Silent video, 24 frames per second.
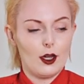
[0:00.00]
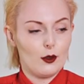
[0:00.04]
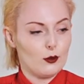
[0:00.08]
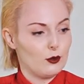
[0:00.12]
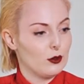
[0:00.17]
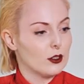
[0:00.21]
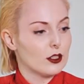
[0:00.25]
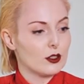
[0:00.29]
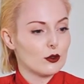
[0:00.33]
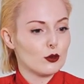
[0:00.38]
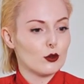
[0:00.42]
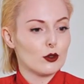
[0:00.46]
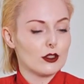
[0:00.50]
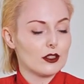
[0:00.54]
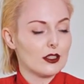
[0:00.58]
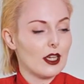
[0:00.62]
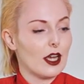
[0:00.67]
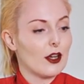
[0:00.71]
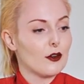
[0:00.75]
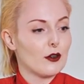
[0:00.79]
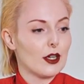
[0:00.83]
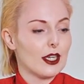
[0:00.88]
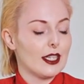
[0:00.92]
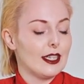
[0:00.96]
which would
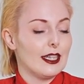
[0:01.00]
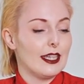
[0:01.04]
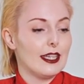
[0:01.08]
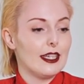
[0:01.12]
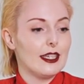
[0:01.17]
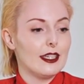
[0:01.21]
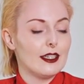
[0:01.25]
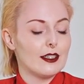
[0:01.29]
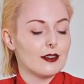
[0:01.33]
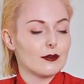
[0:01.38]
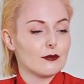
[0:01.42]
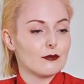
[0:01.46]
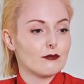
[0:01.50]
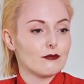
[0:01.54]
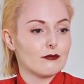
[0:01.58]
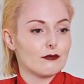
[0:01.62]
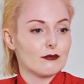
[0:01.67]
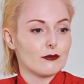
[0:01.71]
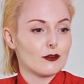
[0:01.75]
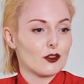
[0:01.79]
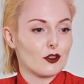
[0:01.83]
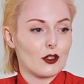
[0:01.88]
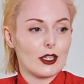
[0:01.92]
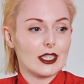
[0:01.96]
directly
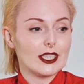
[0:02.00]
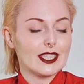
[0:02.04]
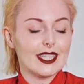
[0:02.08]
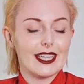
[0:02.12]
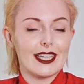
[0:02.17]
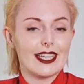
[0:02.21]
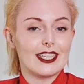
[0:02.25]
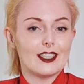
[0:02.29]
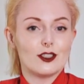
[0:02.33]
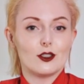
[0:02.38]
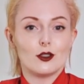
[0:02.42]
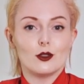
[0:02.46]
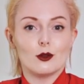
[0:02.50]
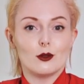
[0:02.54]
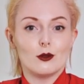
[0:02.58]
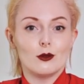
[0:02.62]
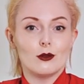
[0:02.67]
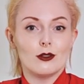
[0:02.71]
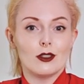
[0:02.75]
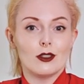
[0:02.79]
translate to